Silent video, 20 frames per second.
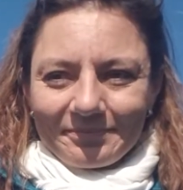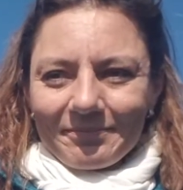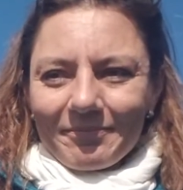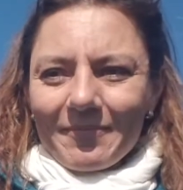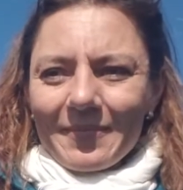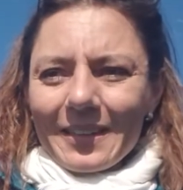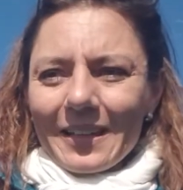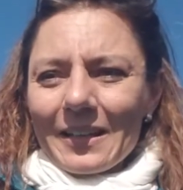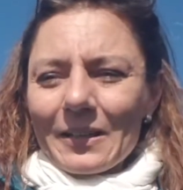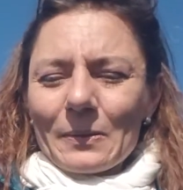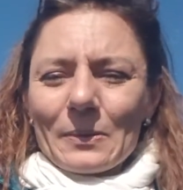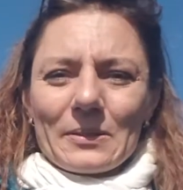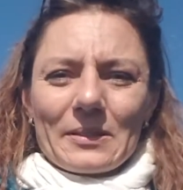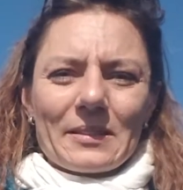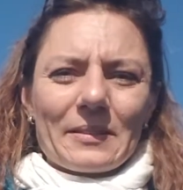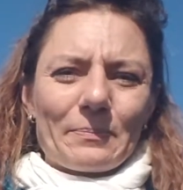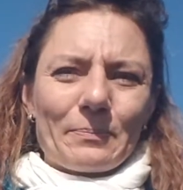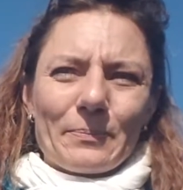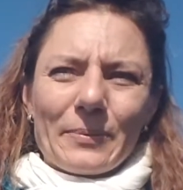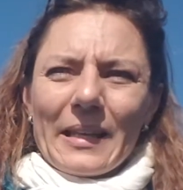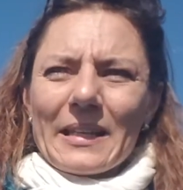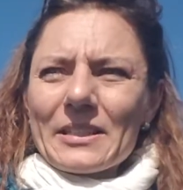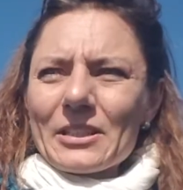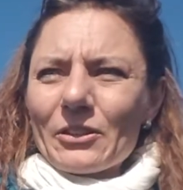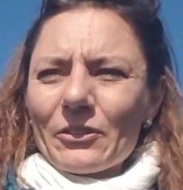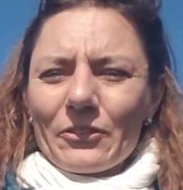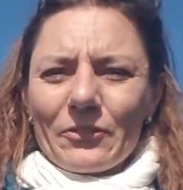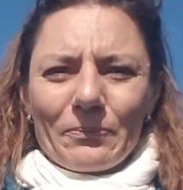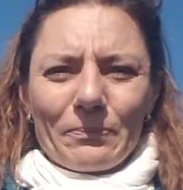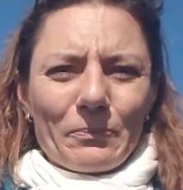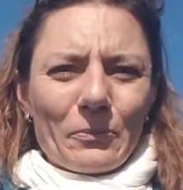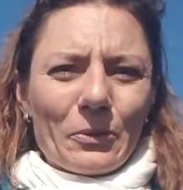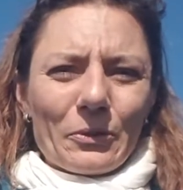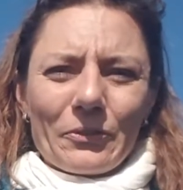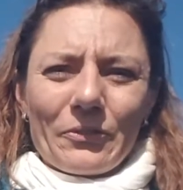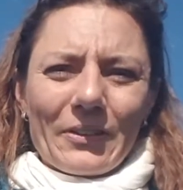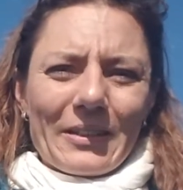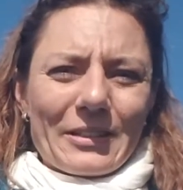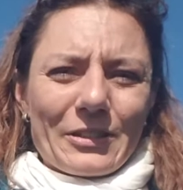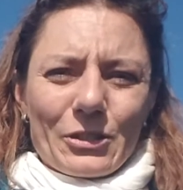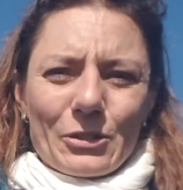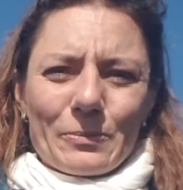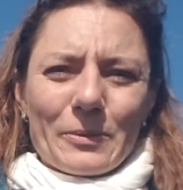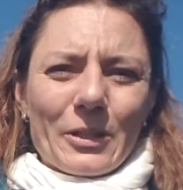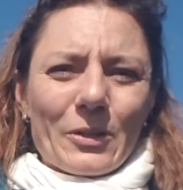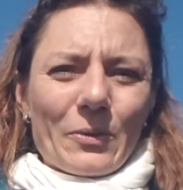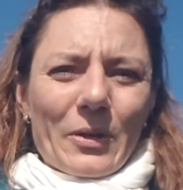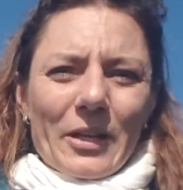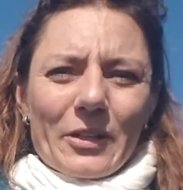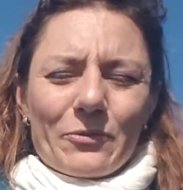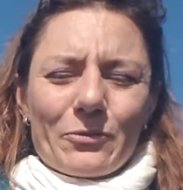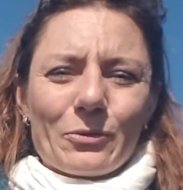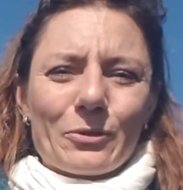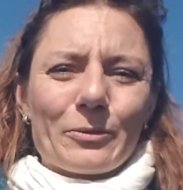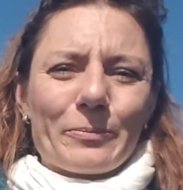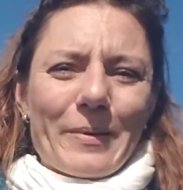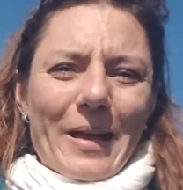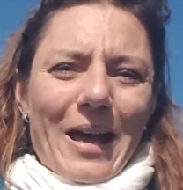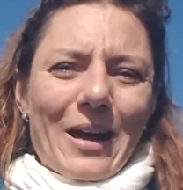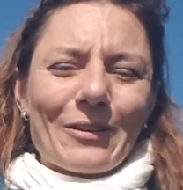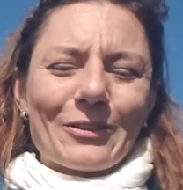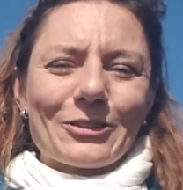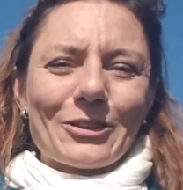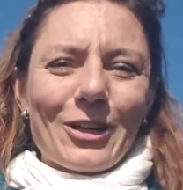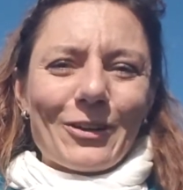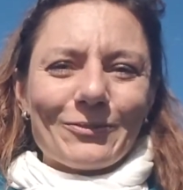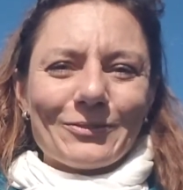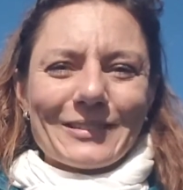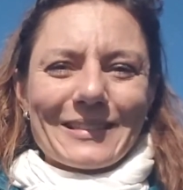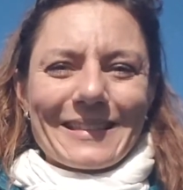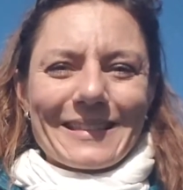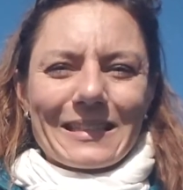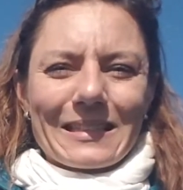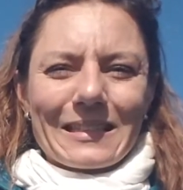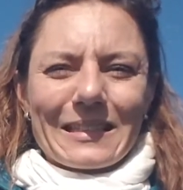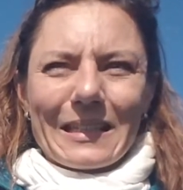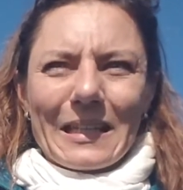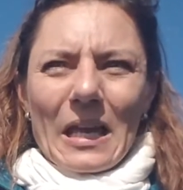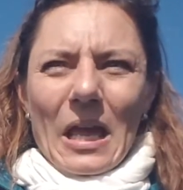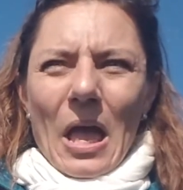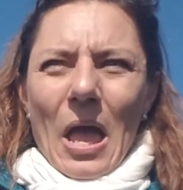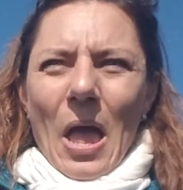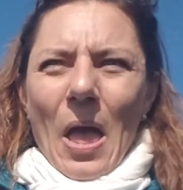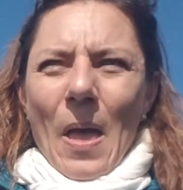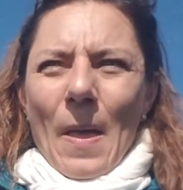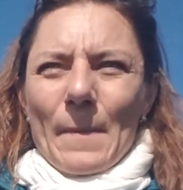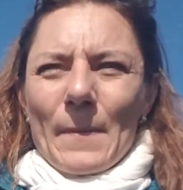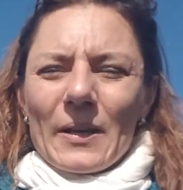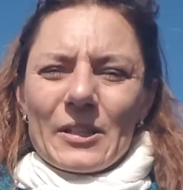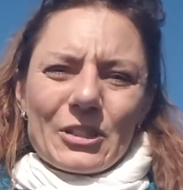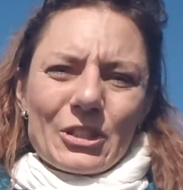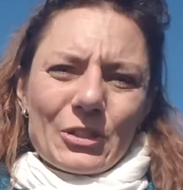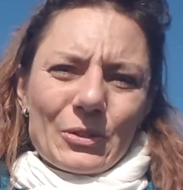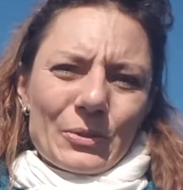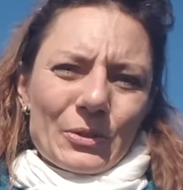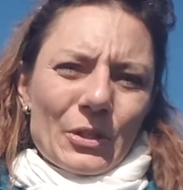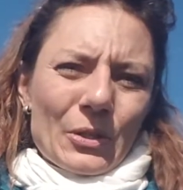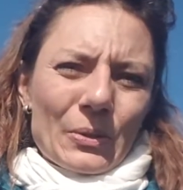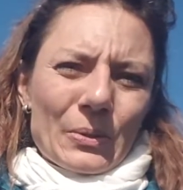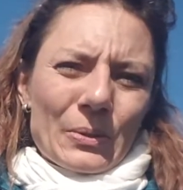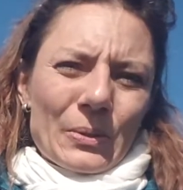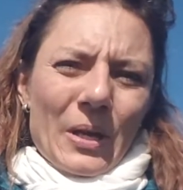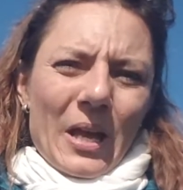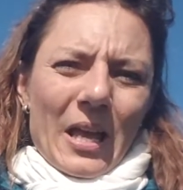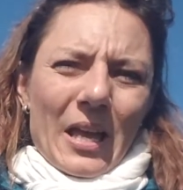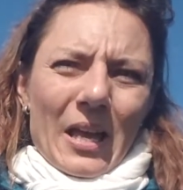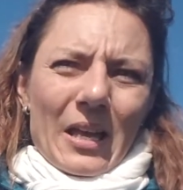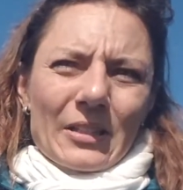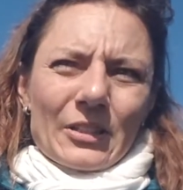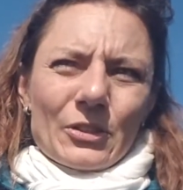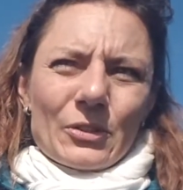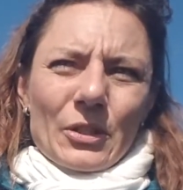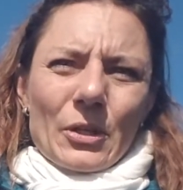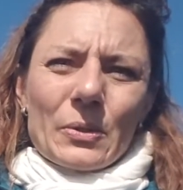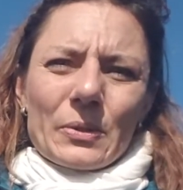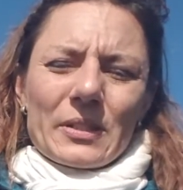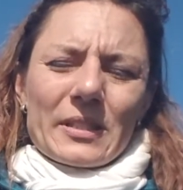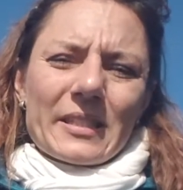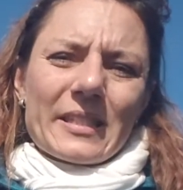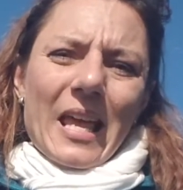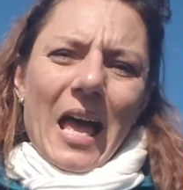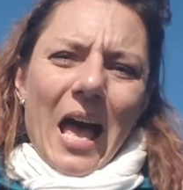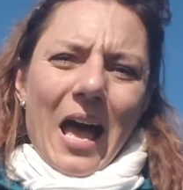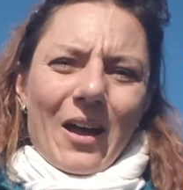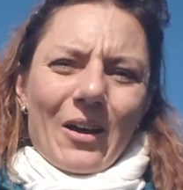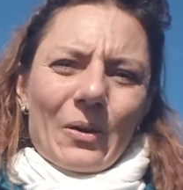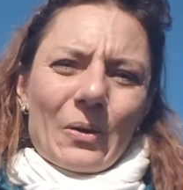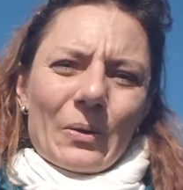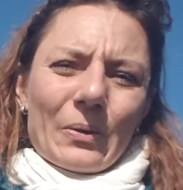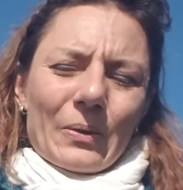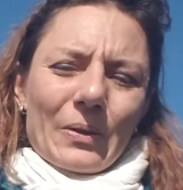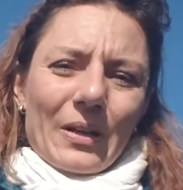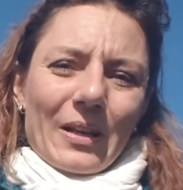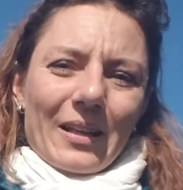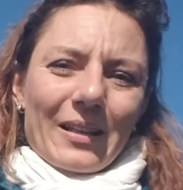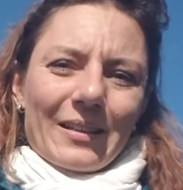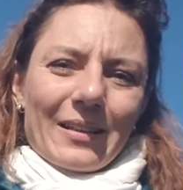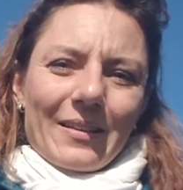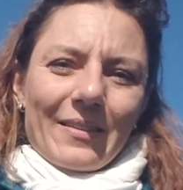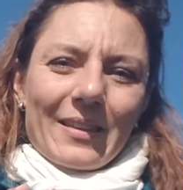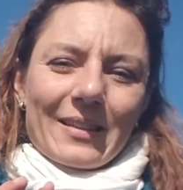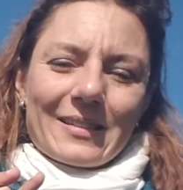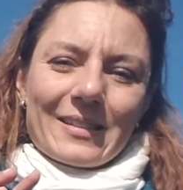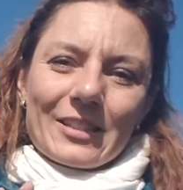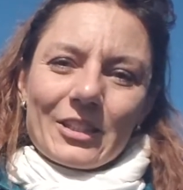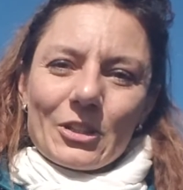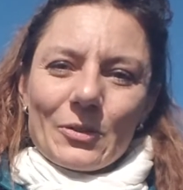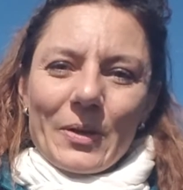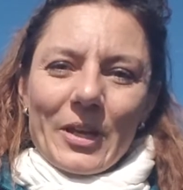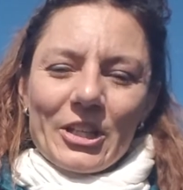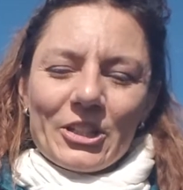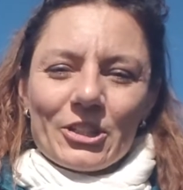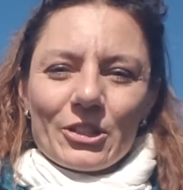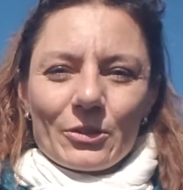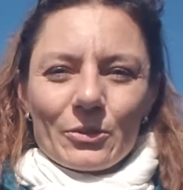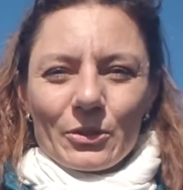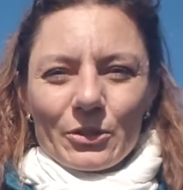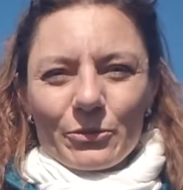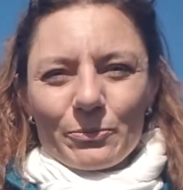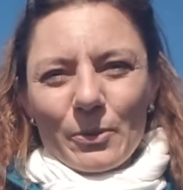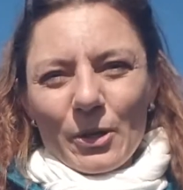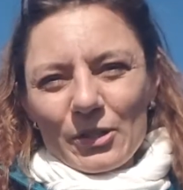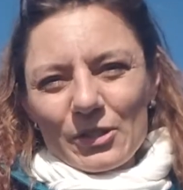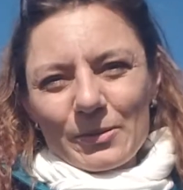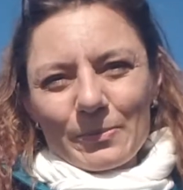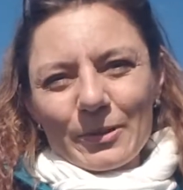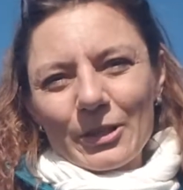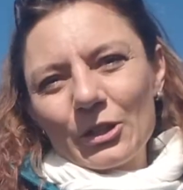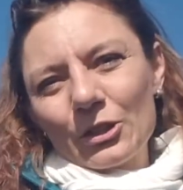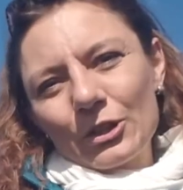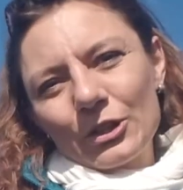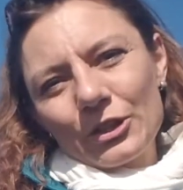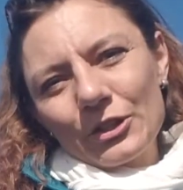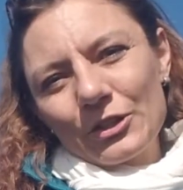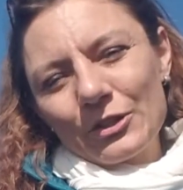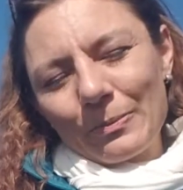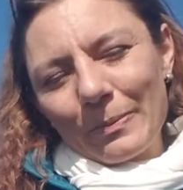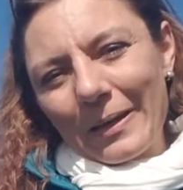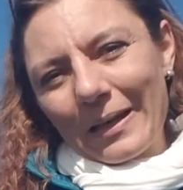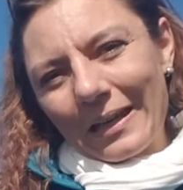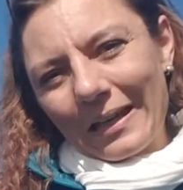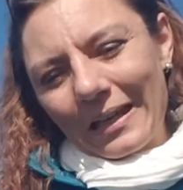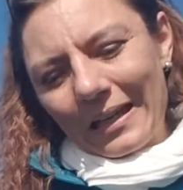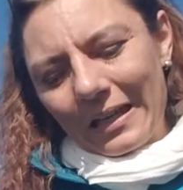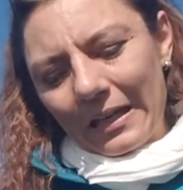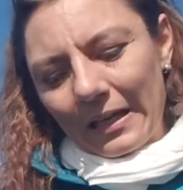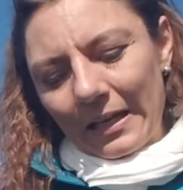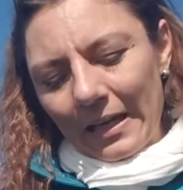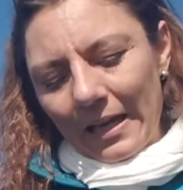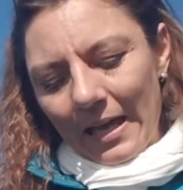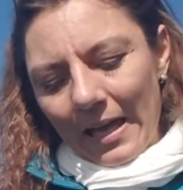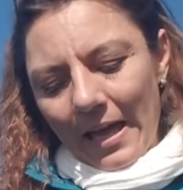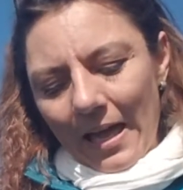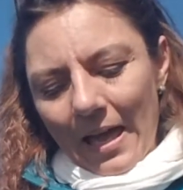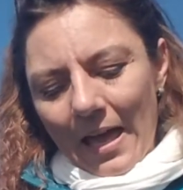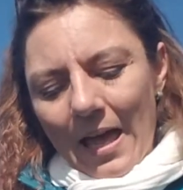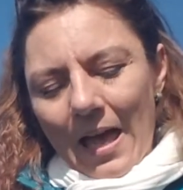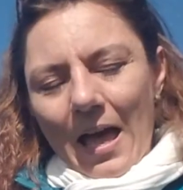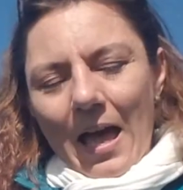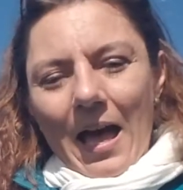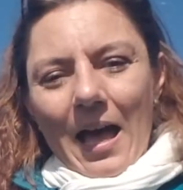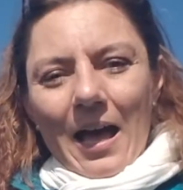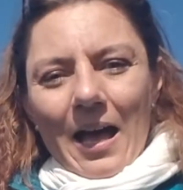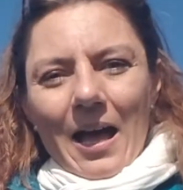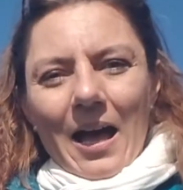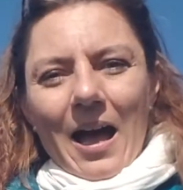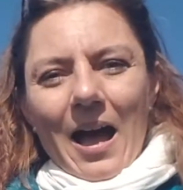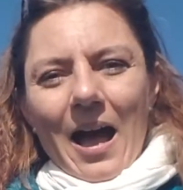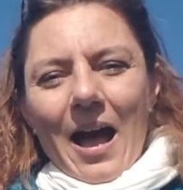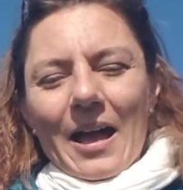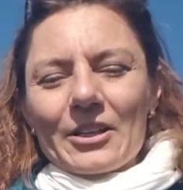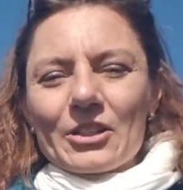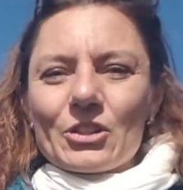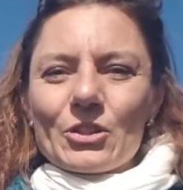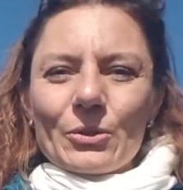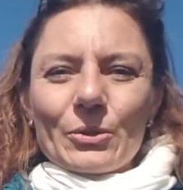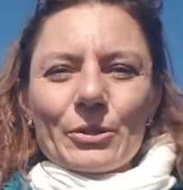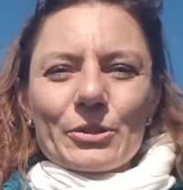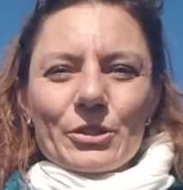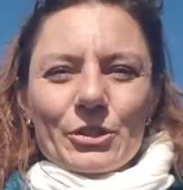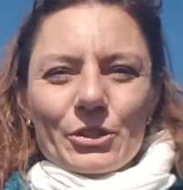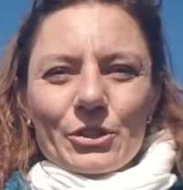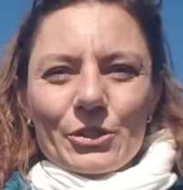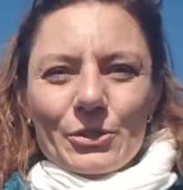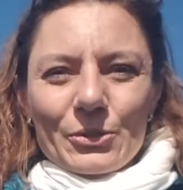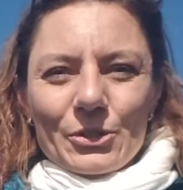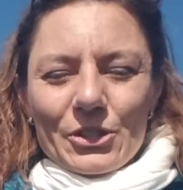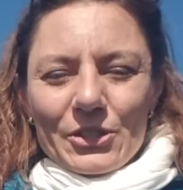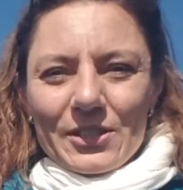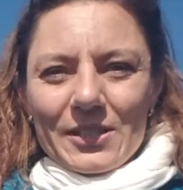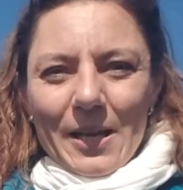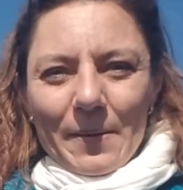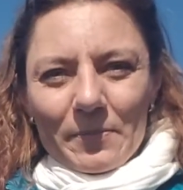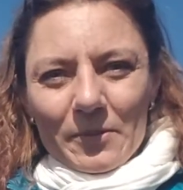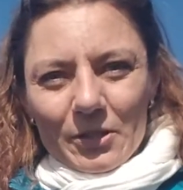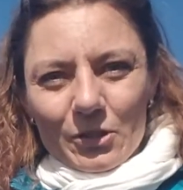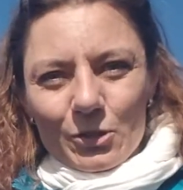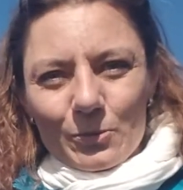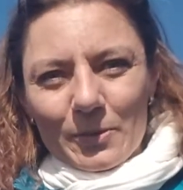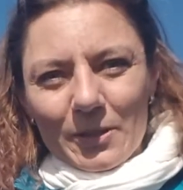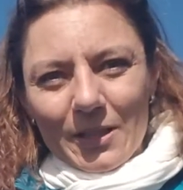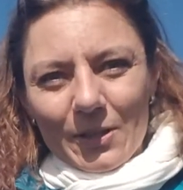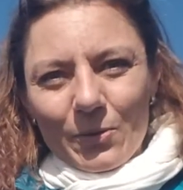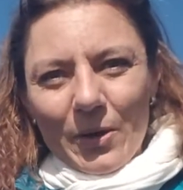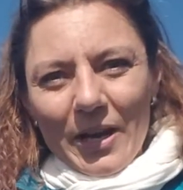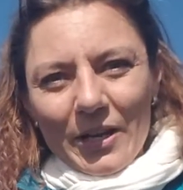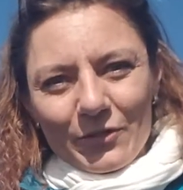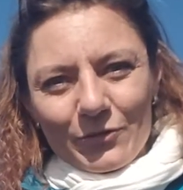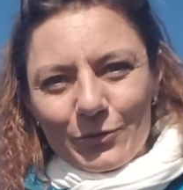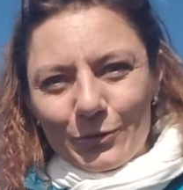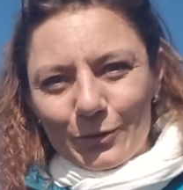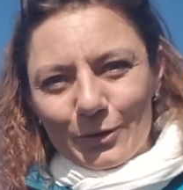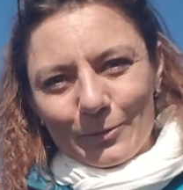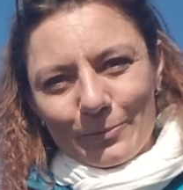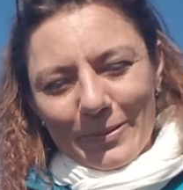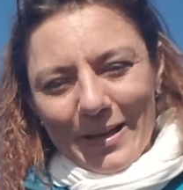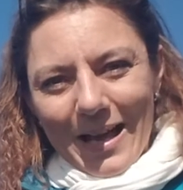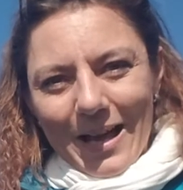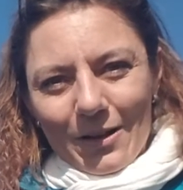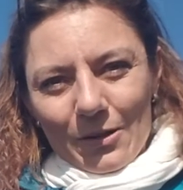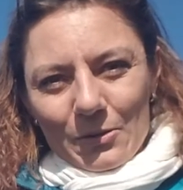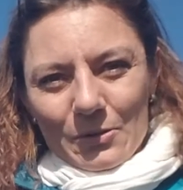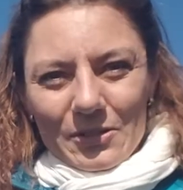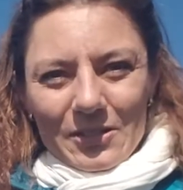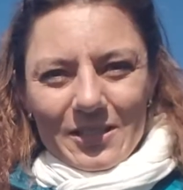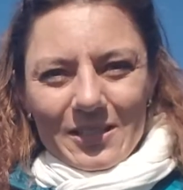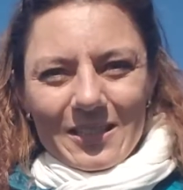There was plenty of more things to be grateful about, obviously. But you notice how that situation that could have possibly irked me, I turned into just something to be grateful about.